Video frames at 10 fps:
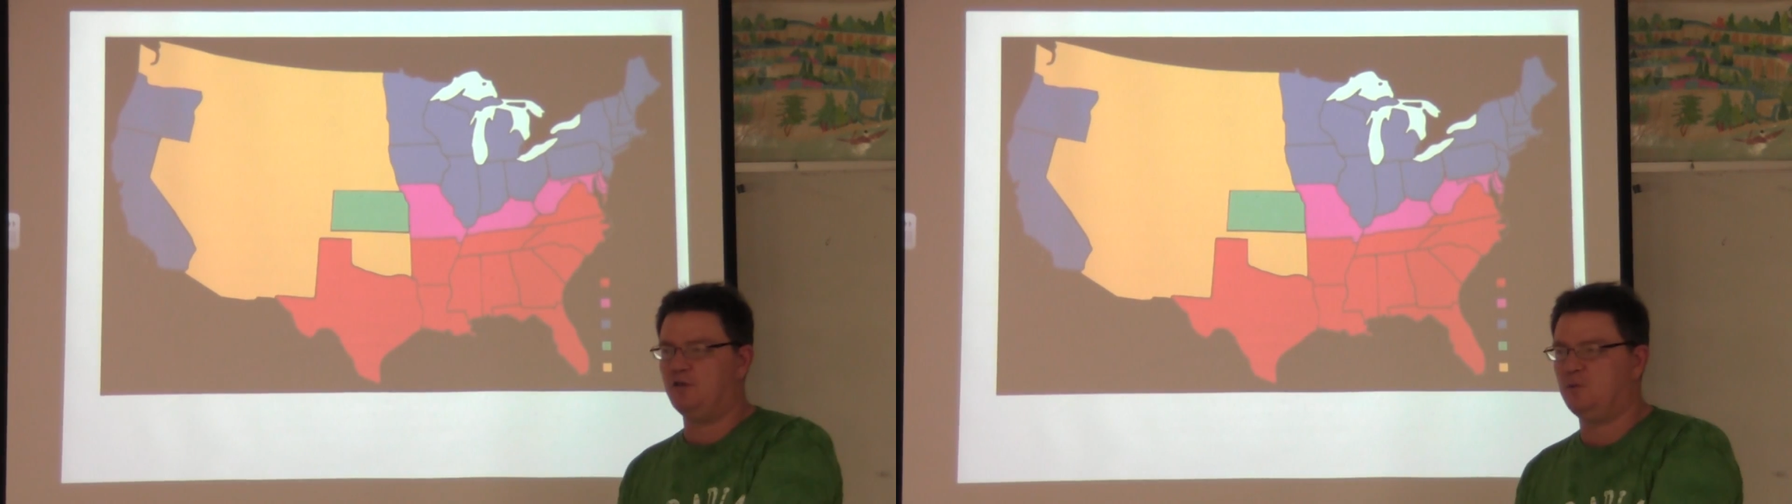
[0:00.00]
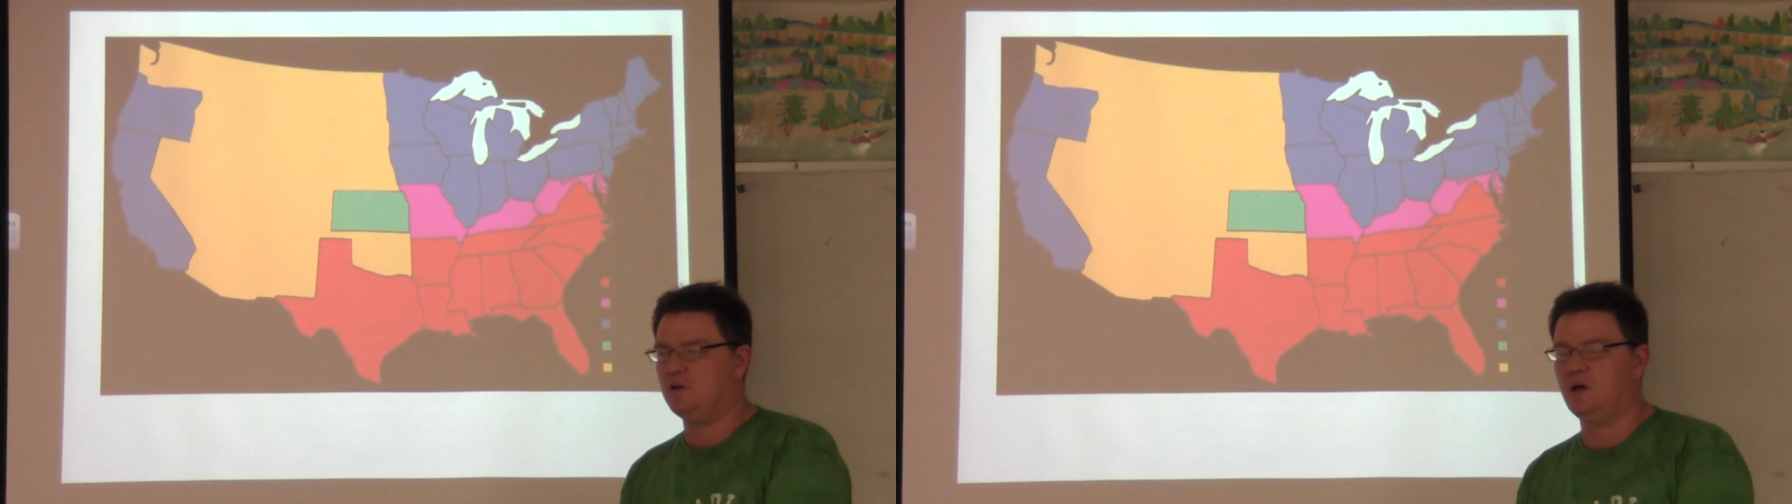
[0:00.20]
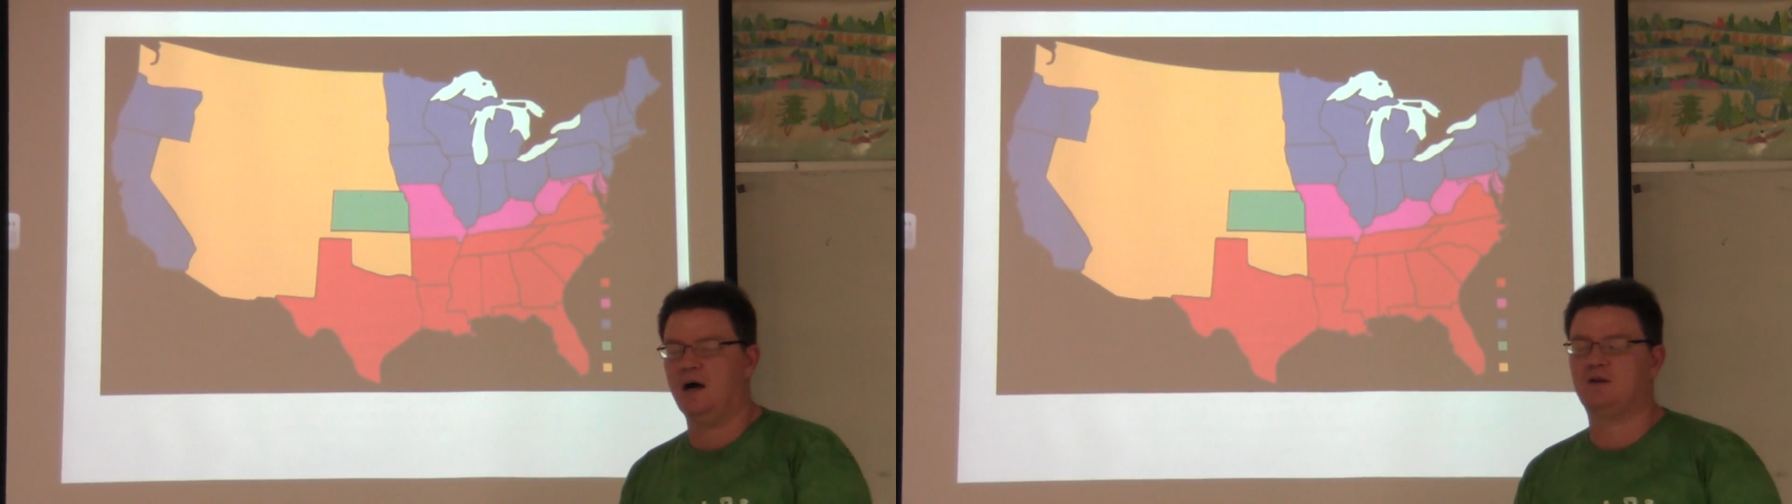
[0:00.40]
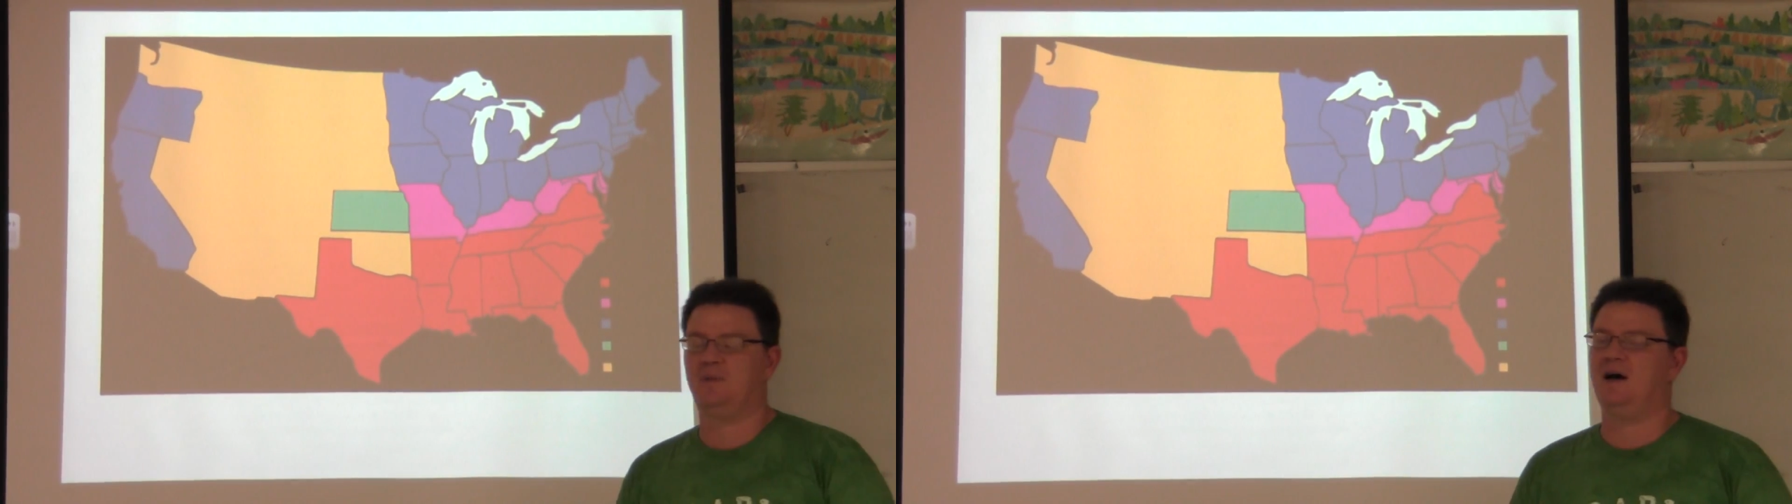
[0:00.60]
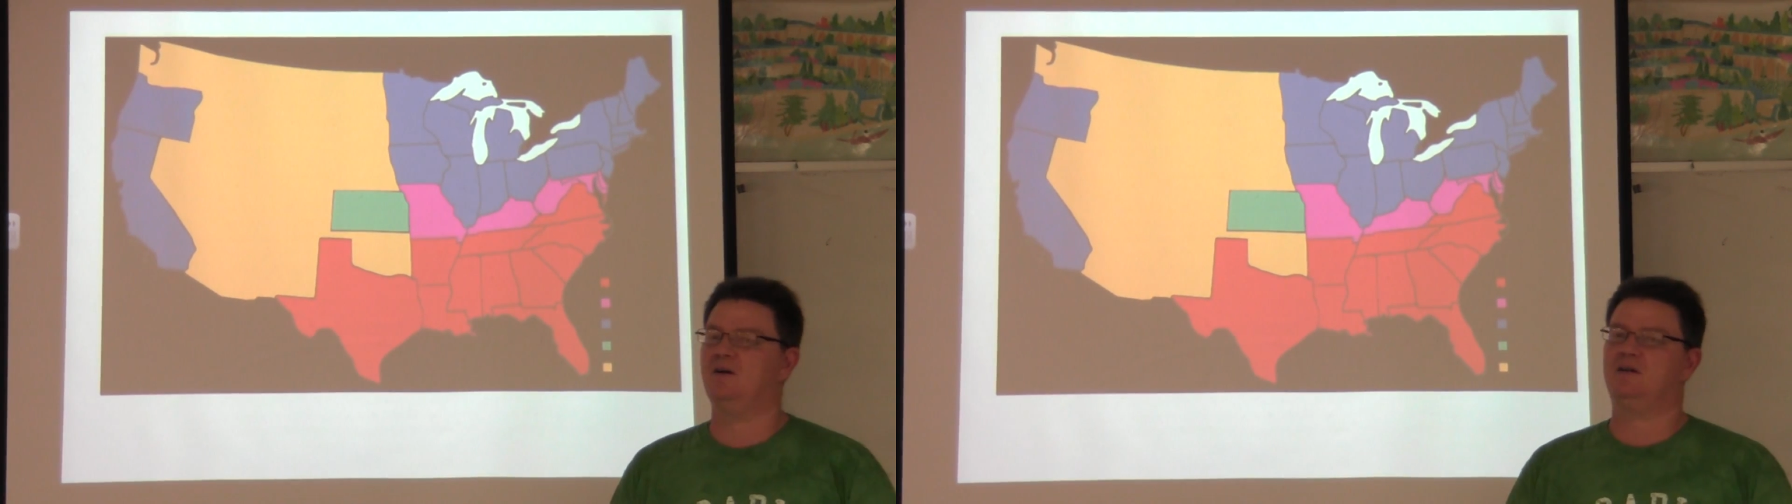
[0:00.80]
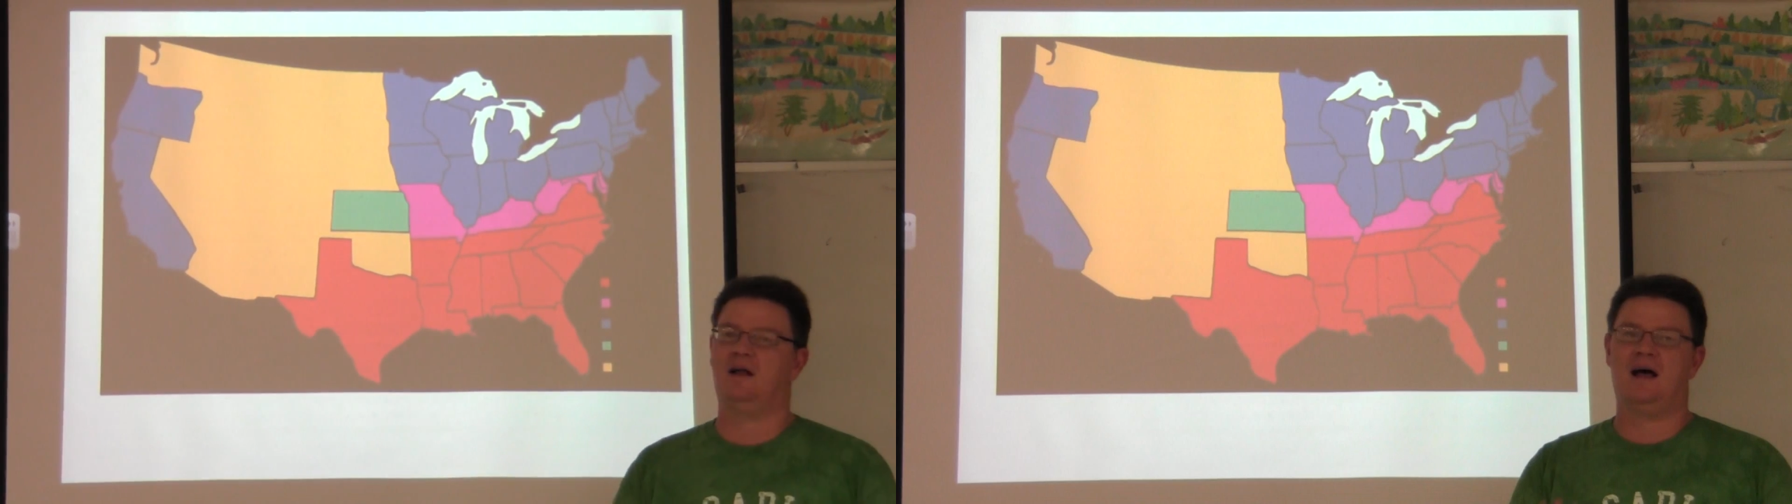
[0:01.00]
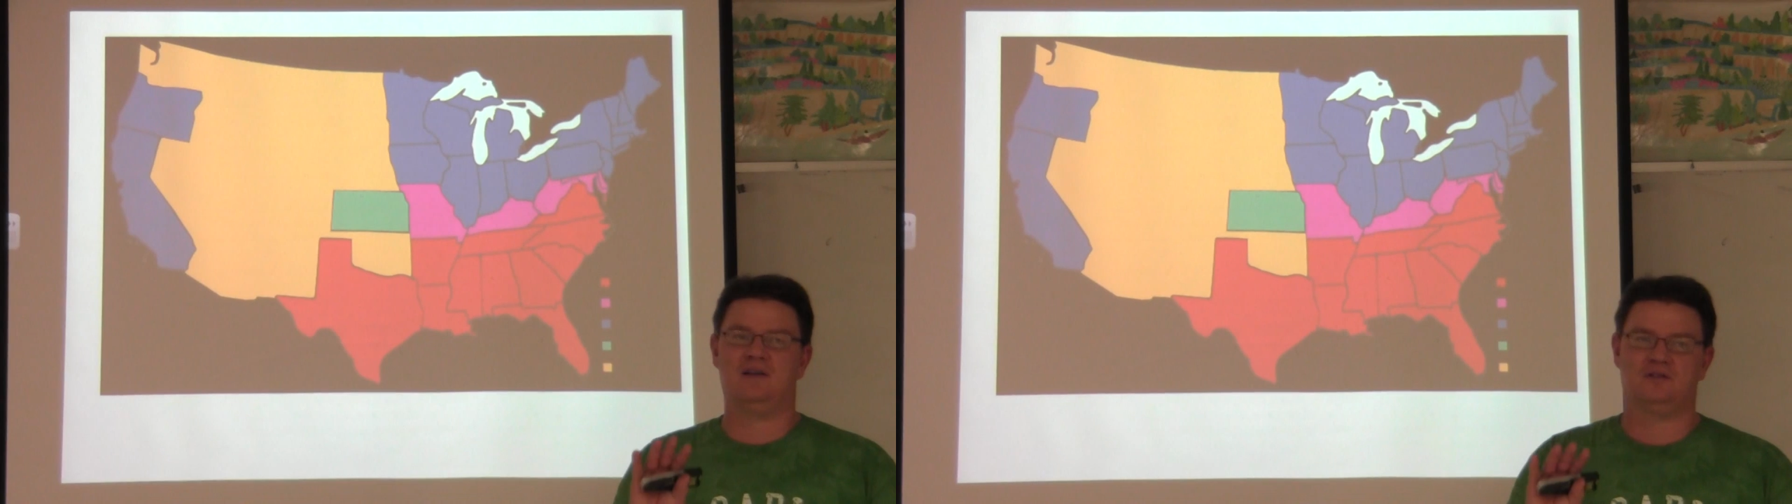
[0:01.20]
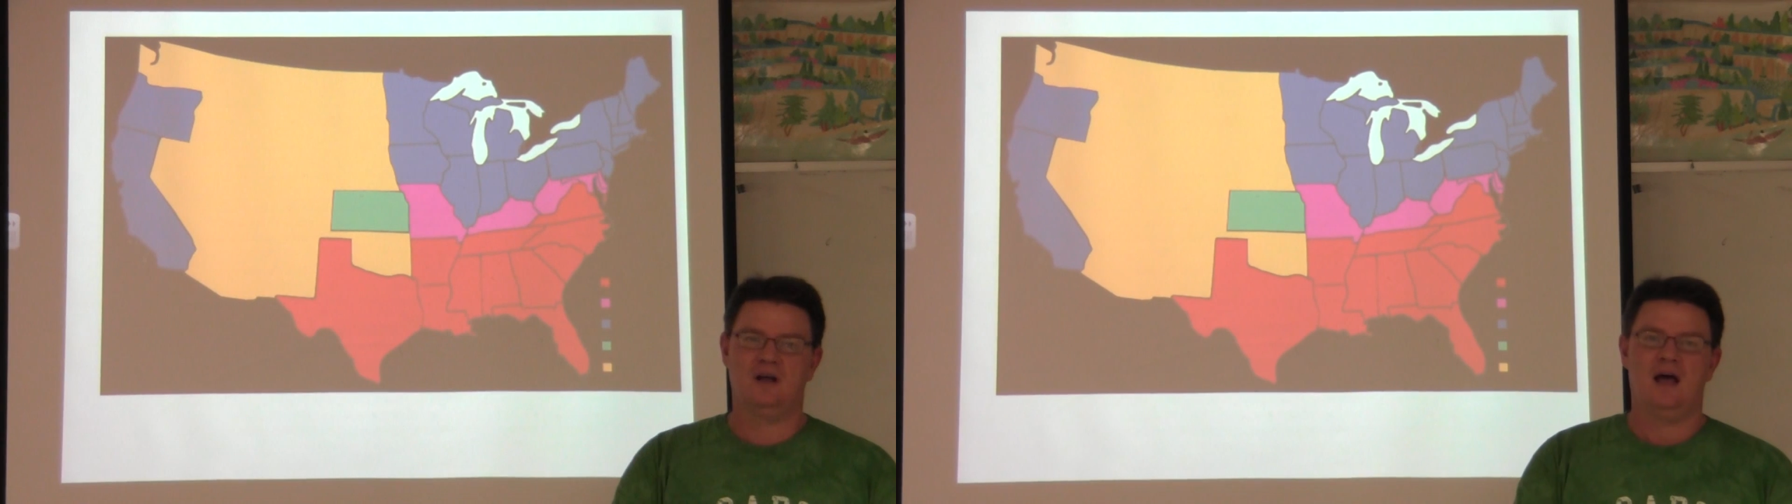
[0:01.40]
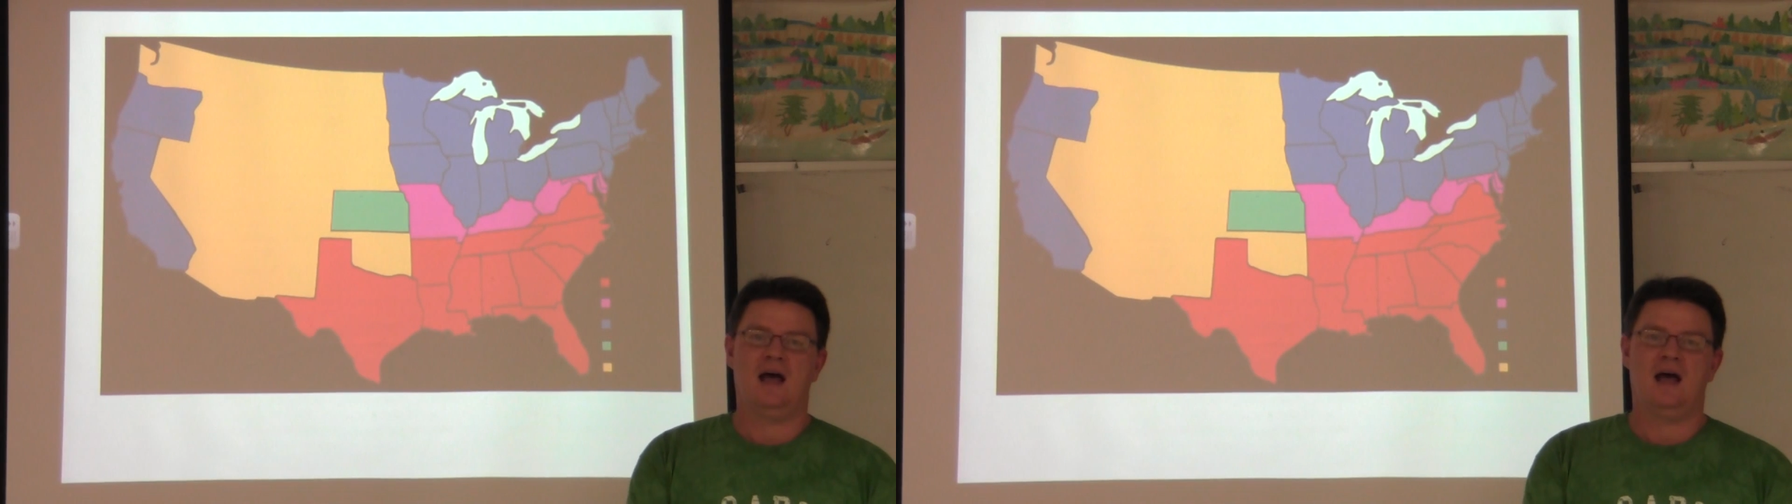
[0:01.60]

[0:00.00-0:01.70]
as we talked about in class,